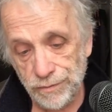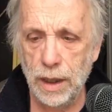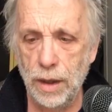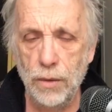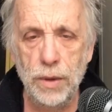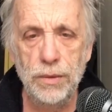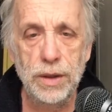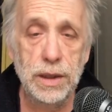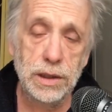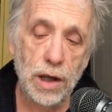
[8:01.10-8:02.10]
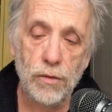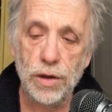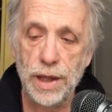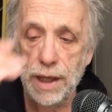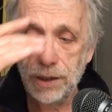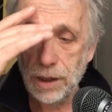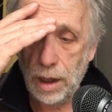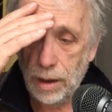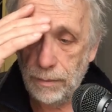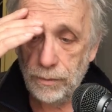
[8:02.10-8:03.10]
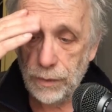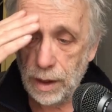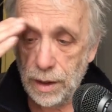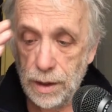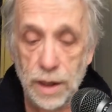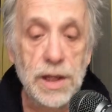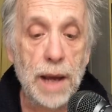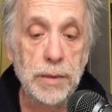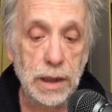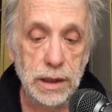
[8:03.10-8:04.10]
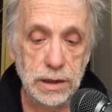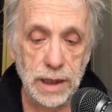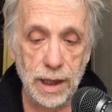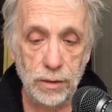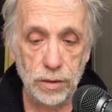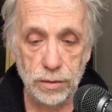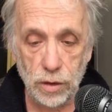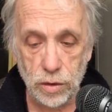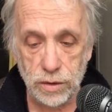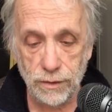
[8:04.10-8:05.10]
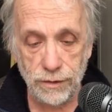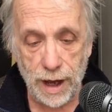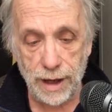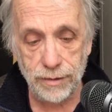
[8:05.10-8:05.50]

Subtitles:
we would discover that the diamond lead is down. Goes 5,